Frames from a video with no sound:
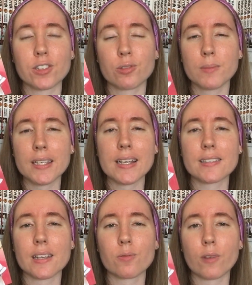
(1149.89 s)
To me,
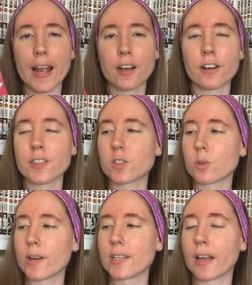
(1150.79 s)
as a writer and
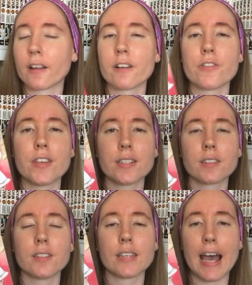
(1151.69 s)
storyteller,
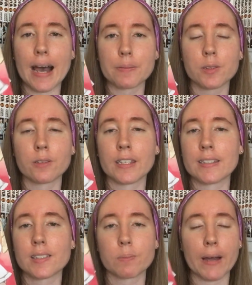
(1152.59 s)
this is absolutely
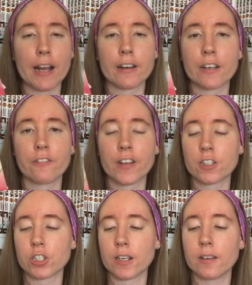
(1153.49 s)
inspiring
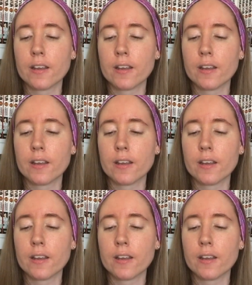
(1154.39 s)
fiction